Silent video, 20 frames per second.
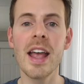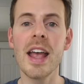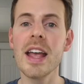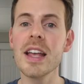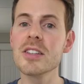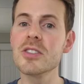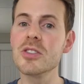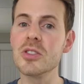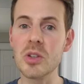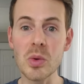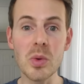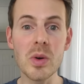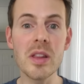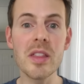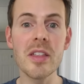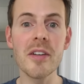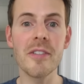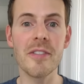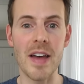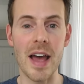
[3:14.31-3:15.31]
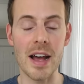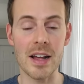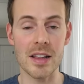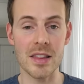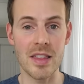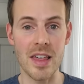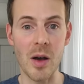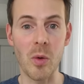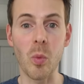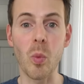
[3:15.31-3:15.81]
is due to the fact
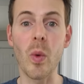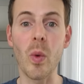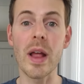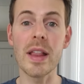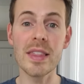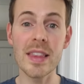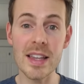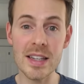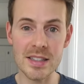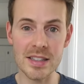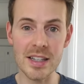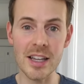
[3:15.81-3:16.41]
that when this